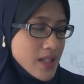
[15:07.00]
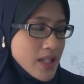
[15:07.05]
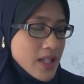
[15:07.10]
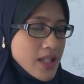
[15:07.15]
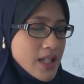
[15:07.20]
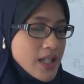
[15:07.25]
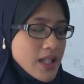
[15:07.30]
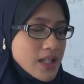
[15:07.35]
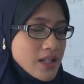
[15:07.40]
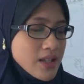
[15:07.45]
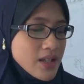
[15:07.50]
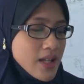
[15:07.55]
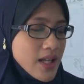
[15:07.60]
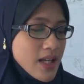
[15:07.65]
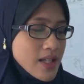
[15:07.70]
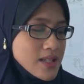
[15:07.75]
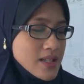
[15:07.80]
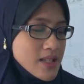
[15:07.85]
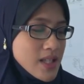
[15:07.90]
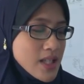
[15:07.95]
in the
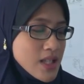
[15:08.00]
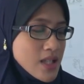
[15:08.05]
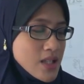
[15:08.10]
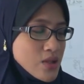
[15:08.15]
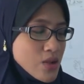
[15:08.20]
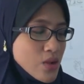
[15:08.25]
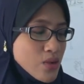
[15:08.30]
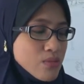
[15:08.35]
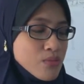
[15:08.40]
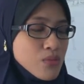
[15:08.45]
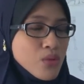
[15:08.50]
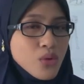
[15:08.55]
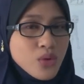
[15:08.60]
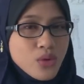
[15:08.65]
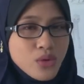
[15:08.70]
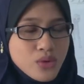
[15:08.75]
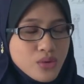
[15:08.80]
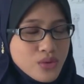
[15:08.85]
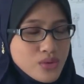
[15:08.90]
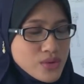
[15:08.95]
essays of
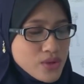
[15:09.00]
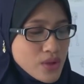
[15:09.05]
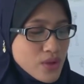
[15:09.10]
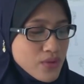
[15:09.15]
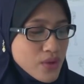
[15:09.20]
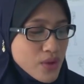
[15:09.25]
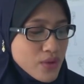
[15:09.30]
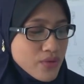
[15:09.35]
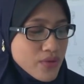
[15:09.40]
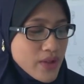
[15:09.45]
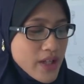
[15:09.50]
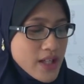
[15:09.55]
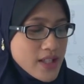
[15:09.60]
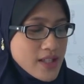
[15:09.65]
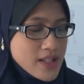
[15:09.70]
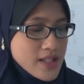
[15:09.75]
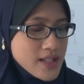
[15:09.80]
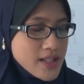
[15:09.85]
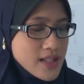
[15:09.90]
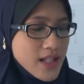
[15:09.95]
most of your
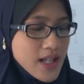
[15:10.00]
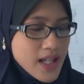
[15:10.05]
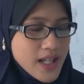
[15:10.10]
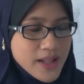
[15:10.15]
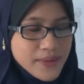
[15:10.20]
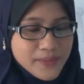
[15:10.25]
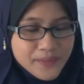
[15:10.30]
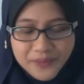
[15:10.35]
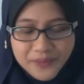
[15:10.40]
friends. Okay.